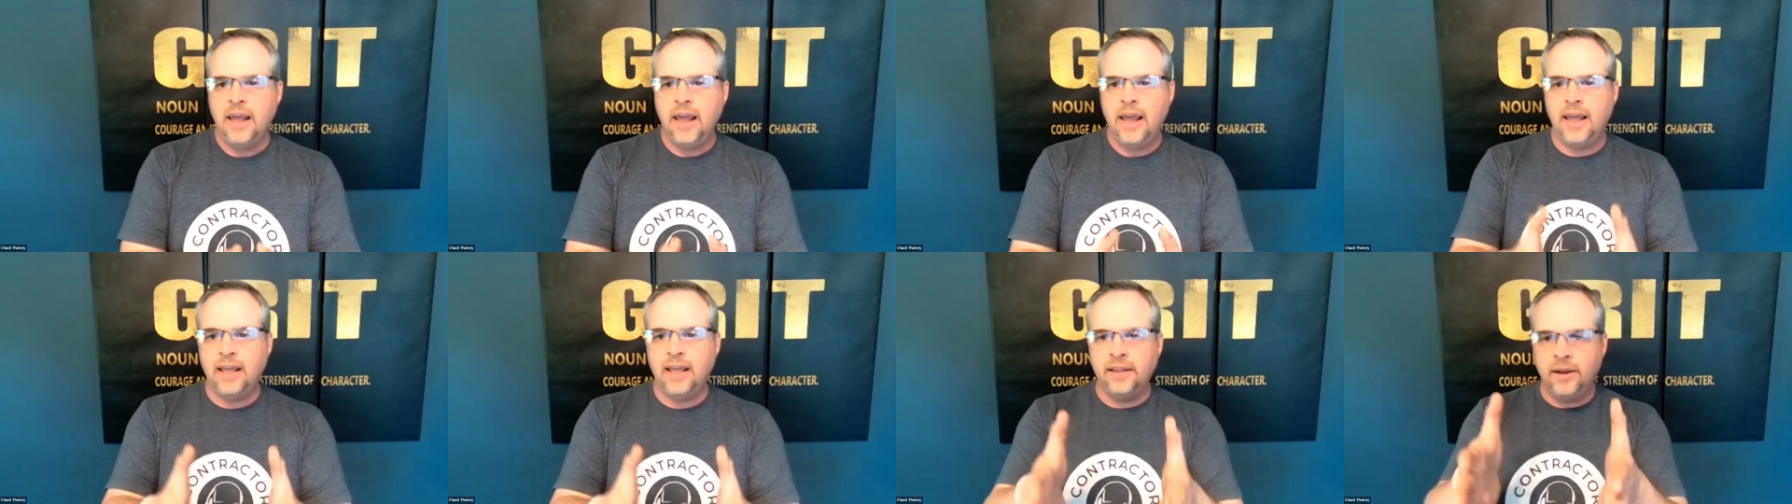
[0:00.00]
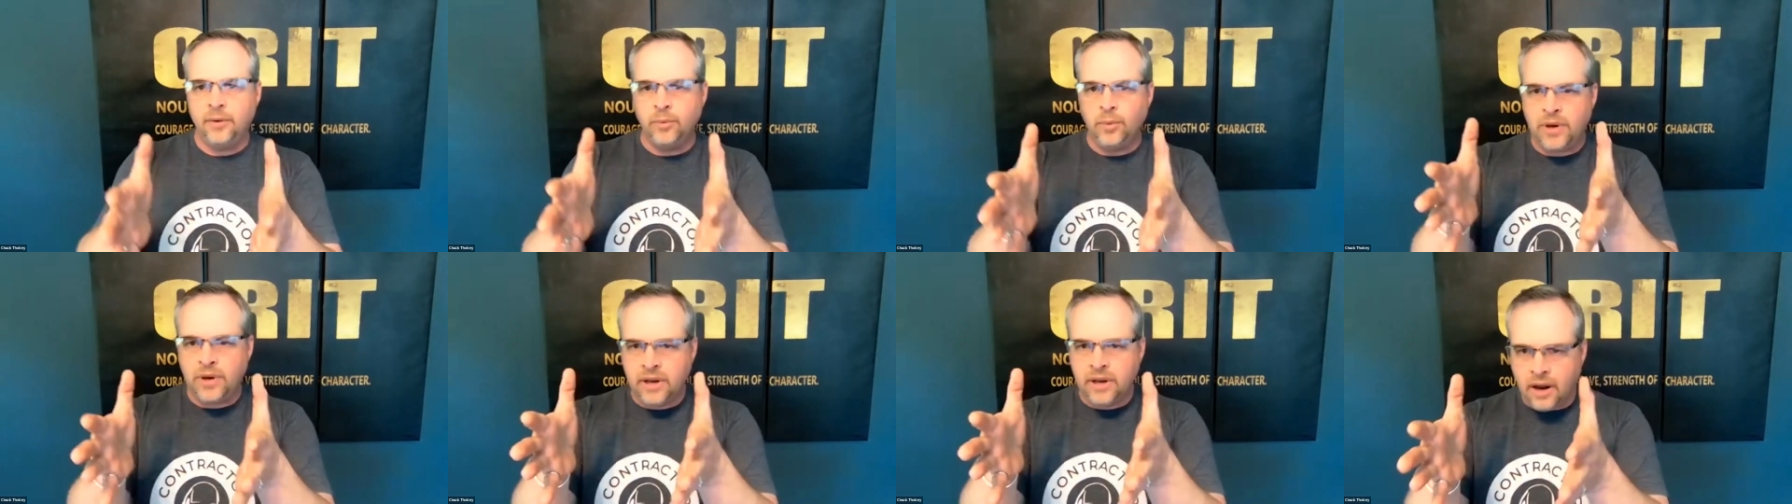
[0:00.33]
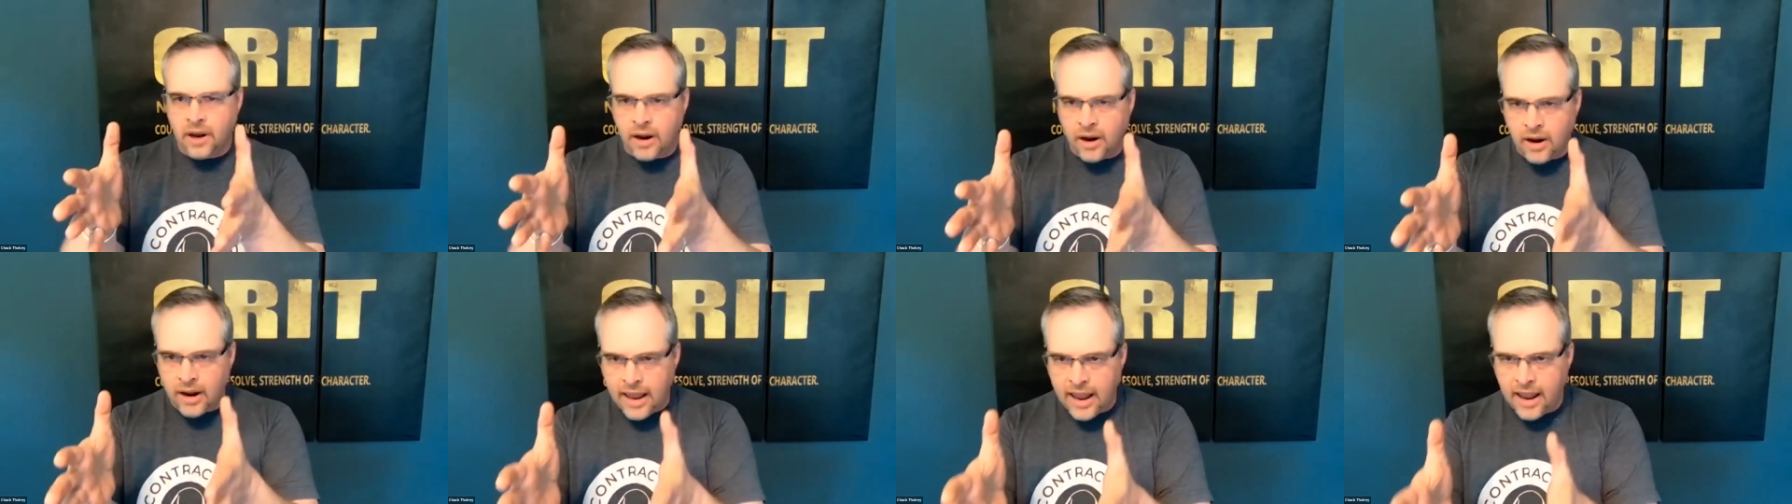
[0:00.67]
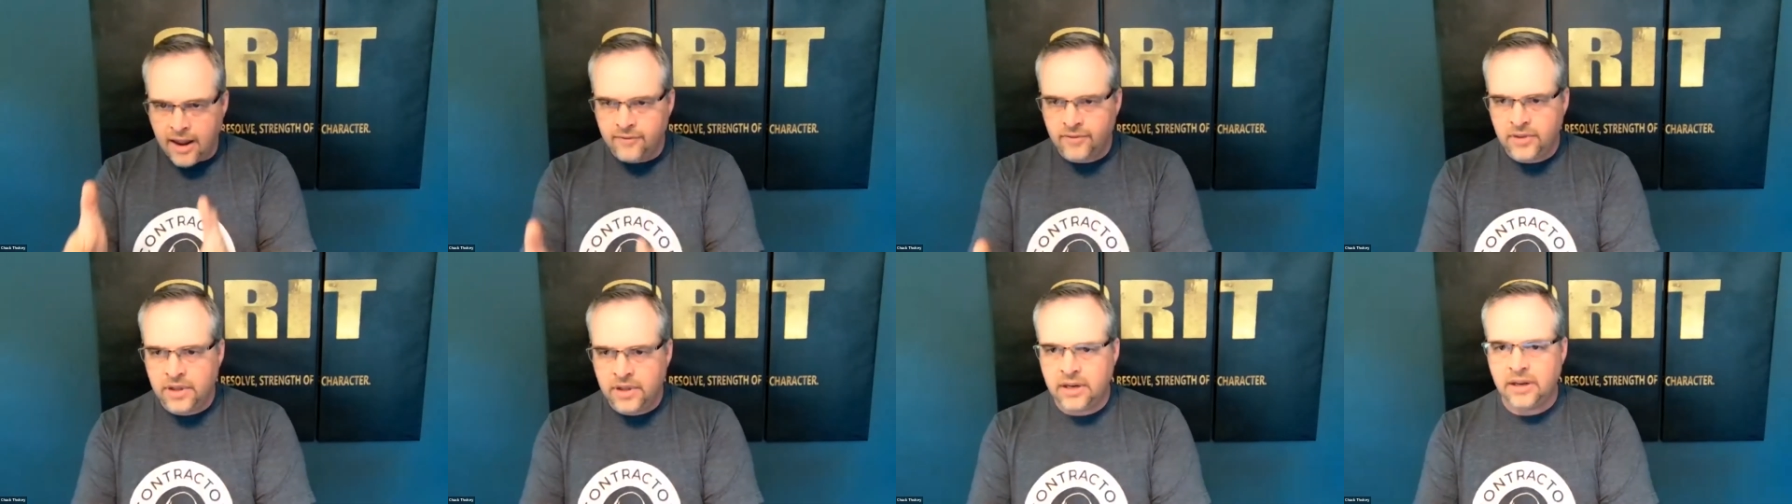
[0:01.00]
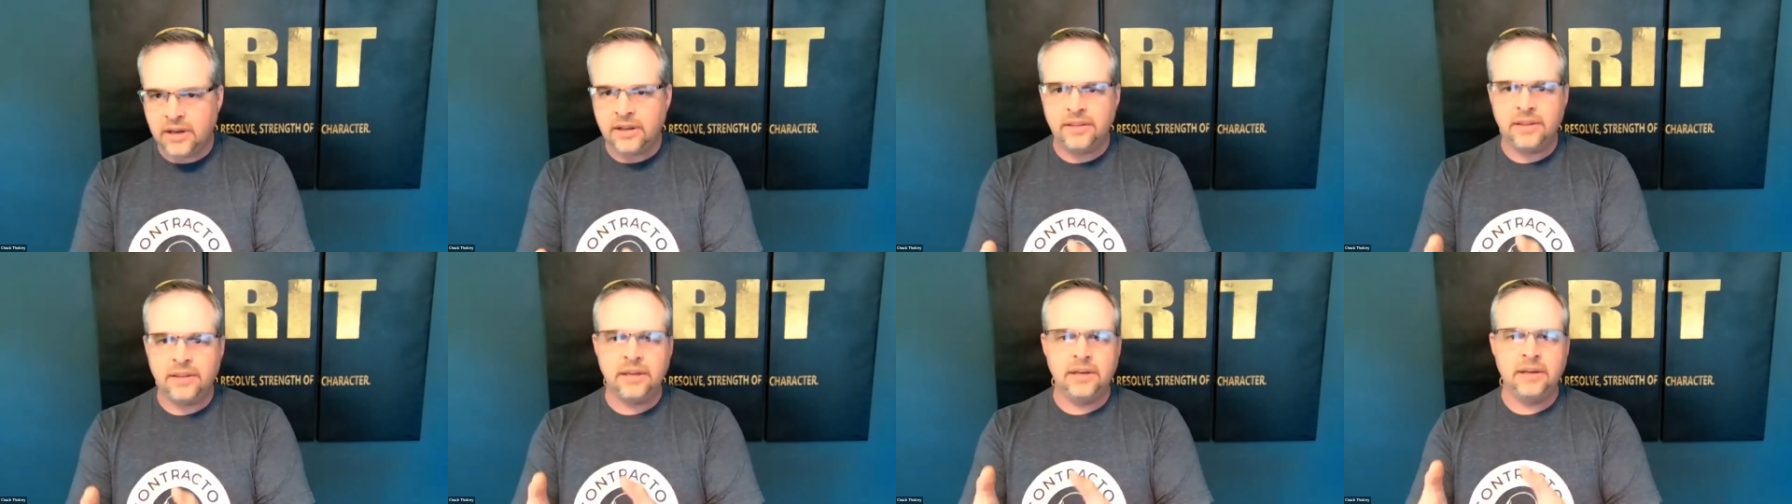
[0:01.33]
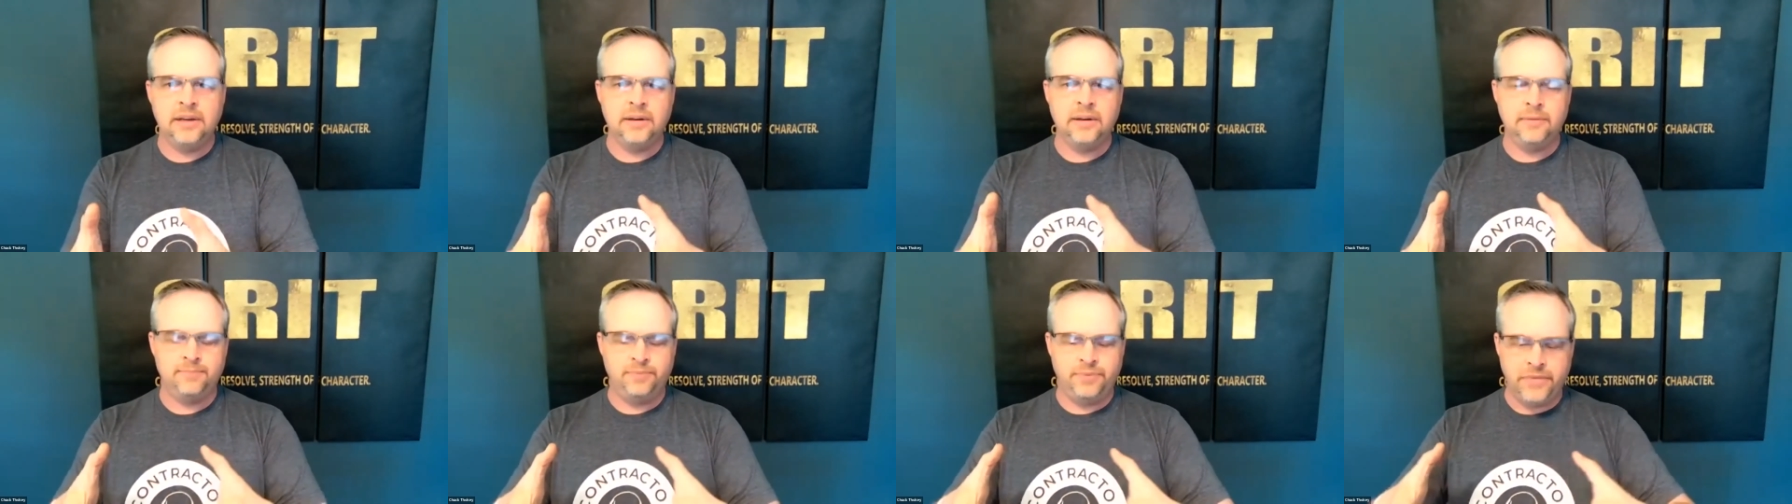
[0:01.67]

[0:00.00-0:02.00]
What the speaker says: and then we have the